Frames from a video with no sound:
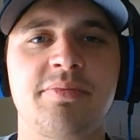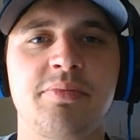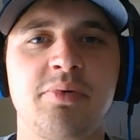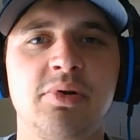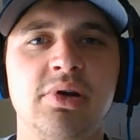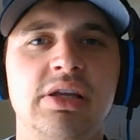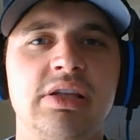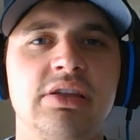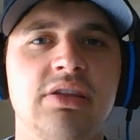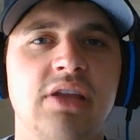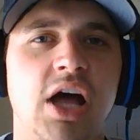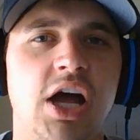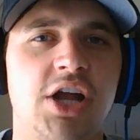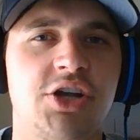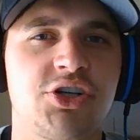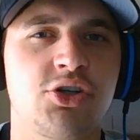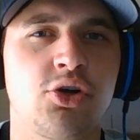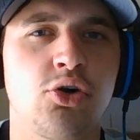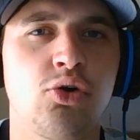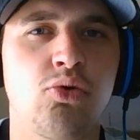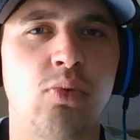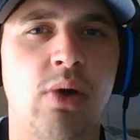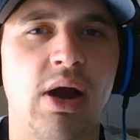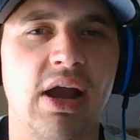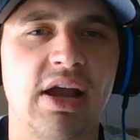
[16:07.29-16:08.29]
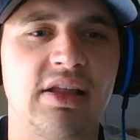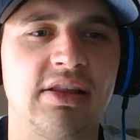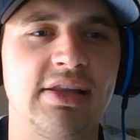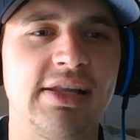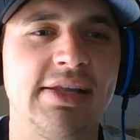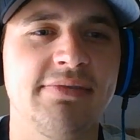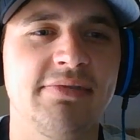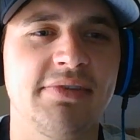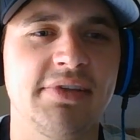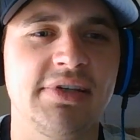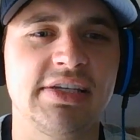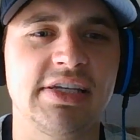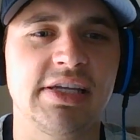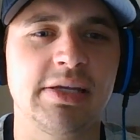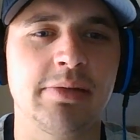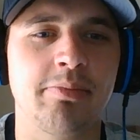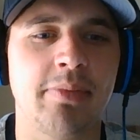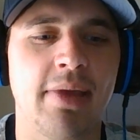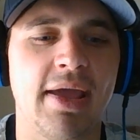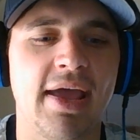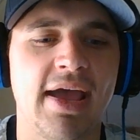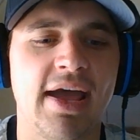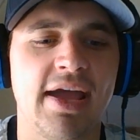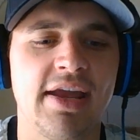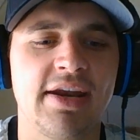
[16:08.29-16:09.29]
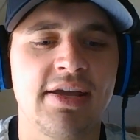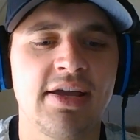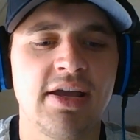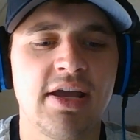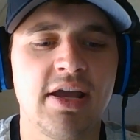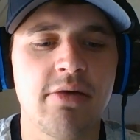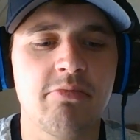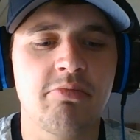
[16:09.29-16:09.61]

pretty logical why Cleveland did bad,